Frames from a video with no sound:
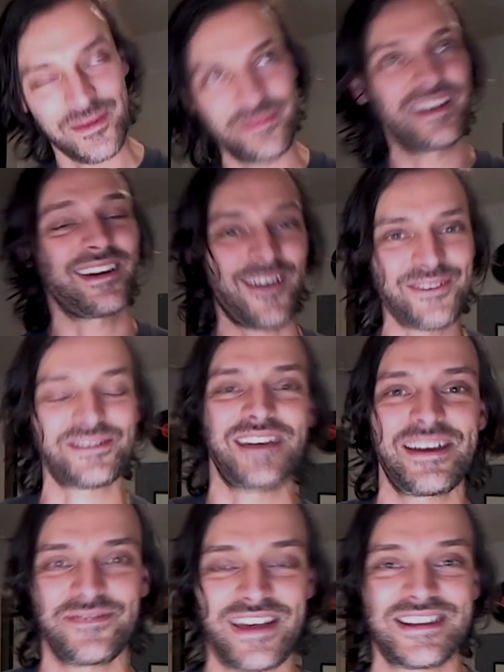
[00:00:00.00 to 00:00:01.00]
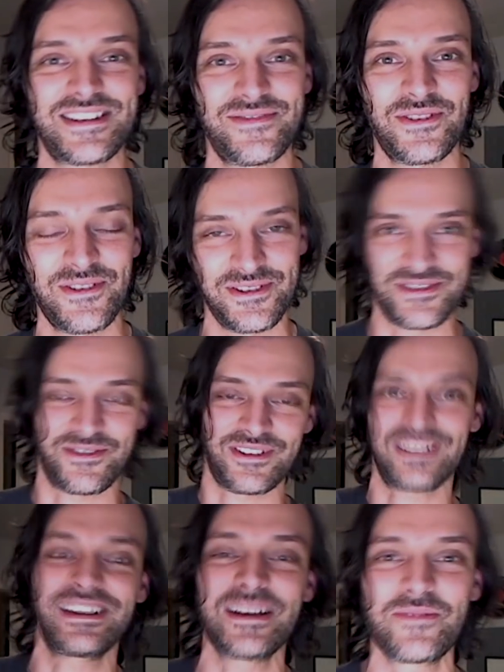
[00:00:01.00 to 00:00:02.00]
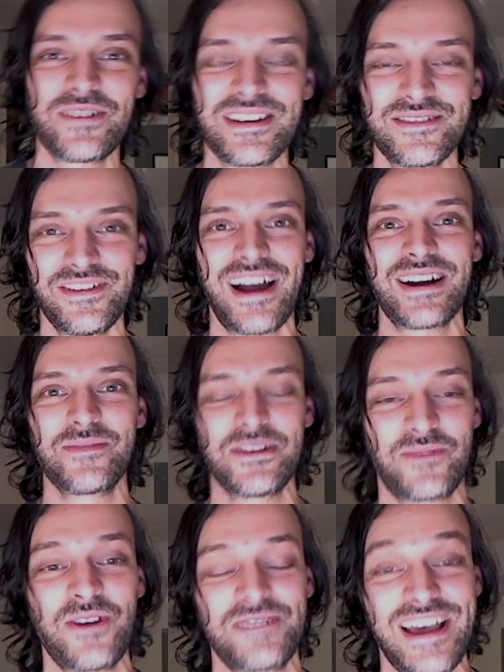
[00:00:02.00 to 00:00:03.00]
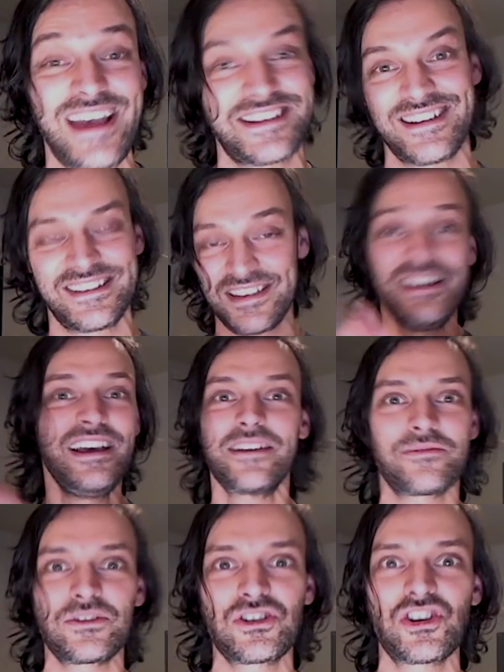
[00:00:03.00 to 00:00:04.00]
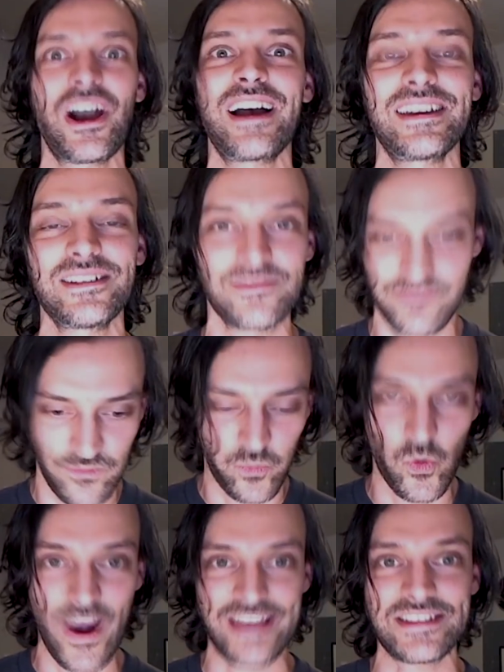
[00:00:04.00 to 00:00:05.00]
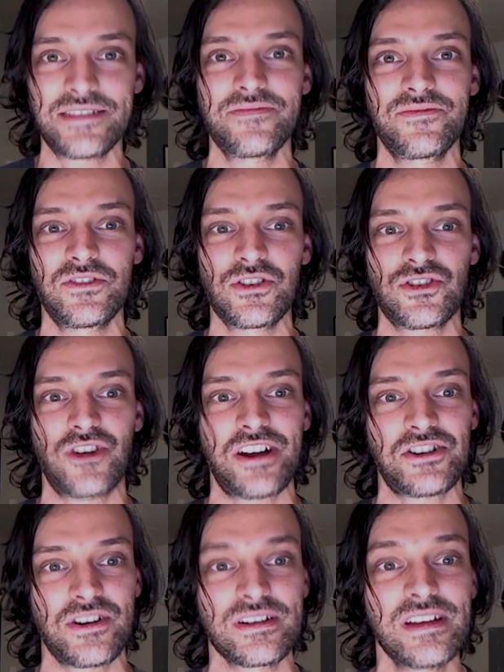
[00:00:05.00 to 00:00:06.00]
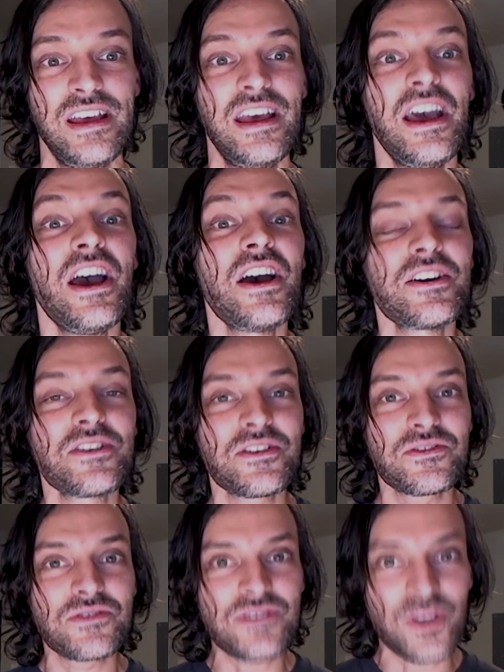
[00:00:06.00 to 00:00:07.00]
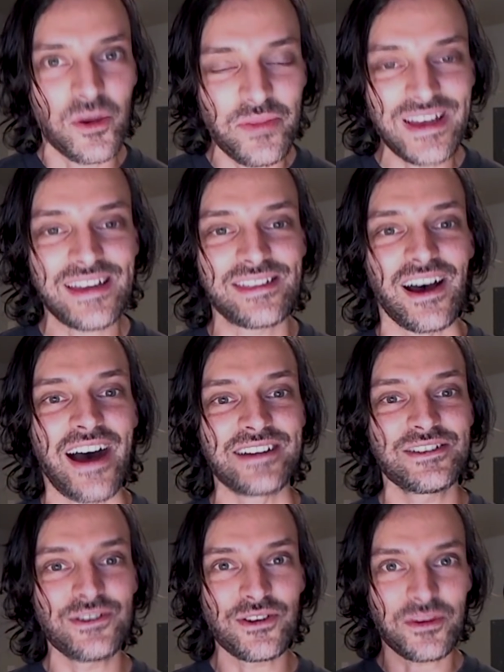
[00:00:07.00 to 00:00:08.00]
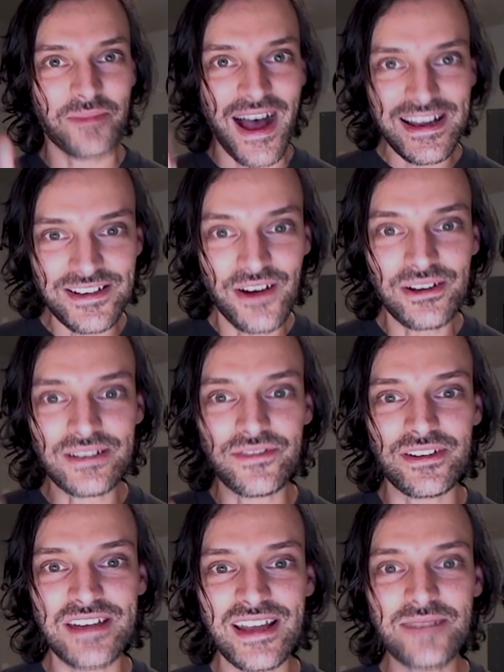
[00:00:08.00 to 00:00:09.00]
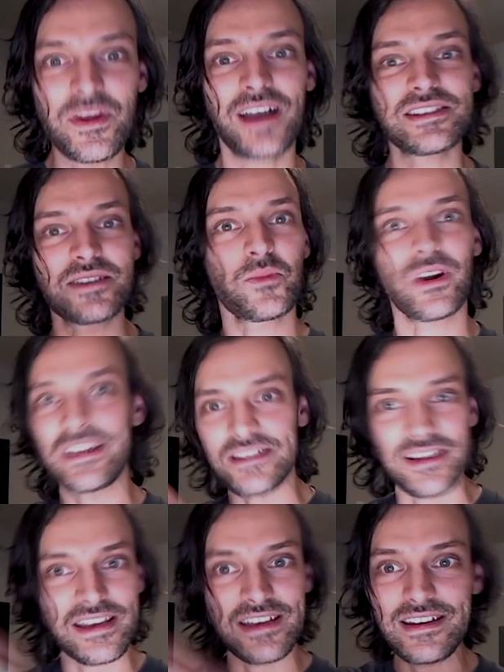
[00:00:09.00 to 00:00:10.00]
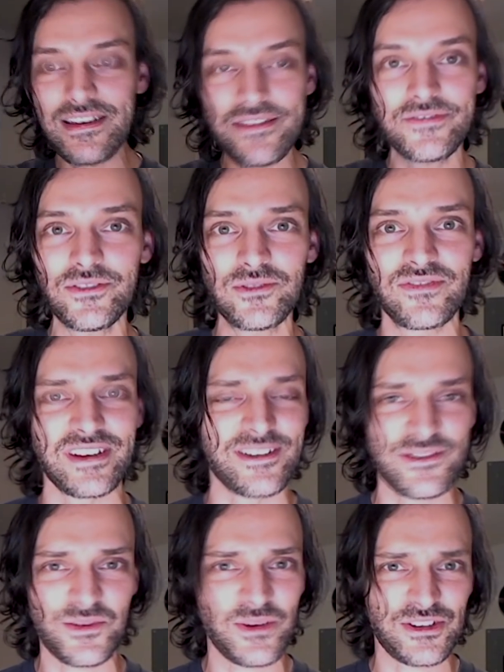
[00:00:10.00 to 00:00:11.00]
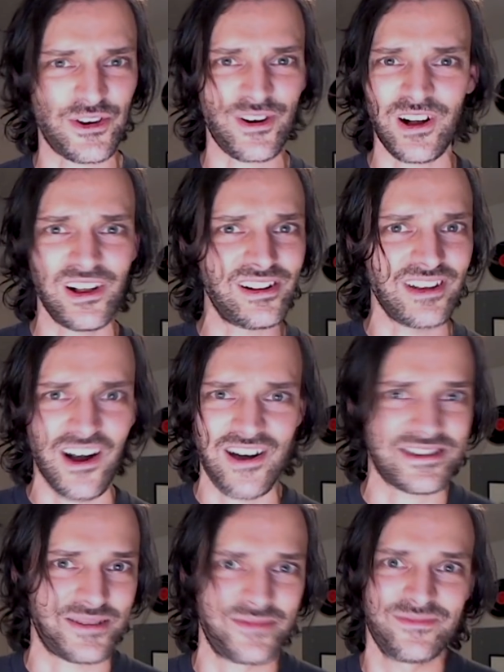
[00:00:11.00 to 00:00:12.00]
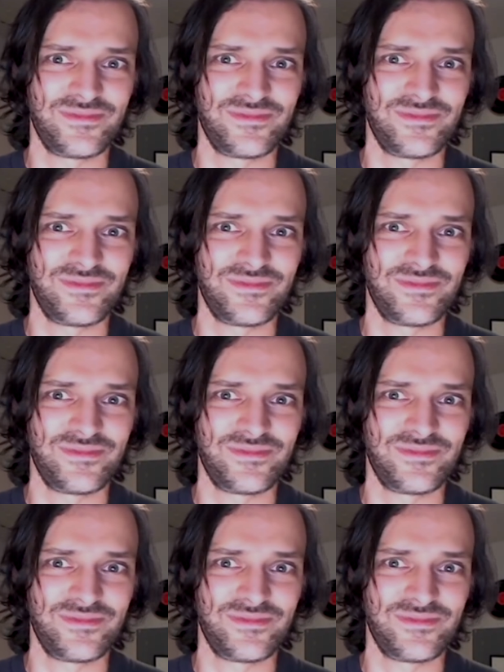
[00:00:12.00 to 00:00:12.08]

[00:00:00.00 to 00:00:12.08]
big Earth Day festivals or the clean up the environment protests, and it's of giant waste of destruction. So at Pickathon, you could buy a token for 10 bucks and bring it to any of the food vendors, which are all awesome